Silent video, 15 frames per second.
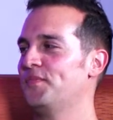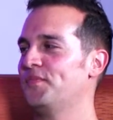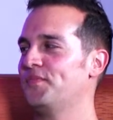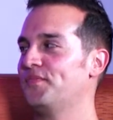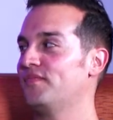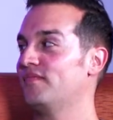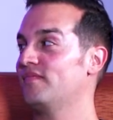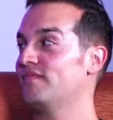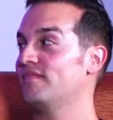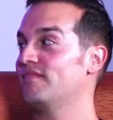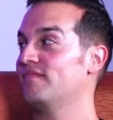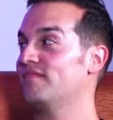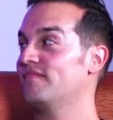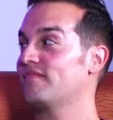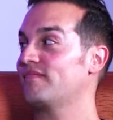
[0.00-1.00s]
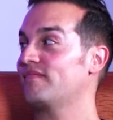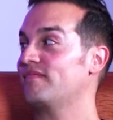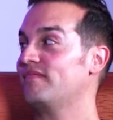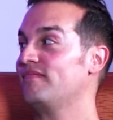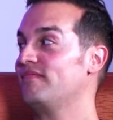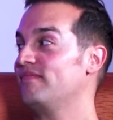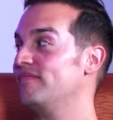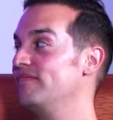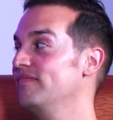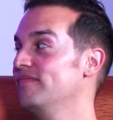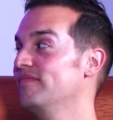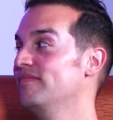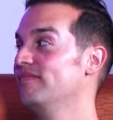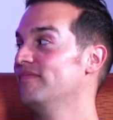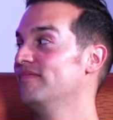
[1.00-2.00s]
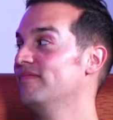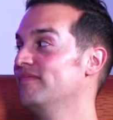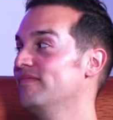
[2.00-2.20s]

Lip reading: (not speaking)